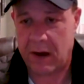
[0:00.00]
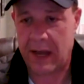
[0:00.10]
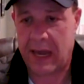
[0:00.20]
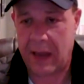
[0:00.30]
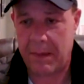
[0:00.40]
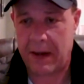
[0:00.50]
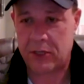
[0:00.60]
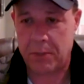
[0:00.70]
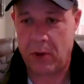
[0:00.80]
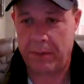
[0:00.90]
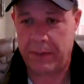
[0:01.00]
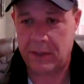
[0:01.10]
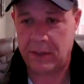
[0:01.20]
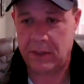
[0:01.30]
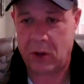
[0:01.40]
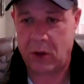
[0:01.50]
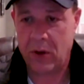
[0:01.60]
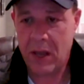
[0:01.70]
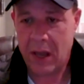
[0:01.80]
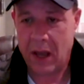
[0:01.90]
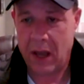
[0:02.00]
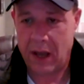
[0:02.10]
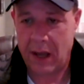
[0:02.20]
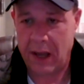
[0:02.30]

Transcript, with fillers: I came out of mm-hmm. small business, so I, I,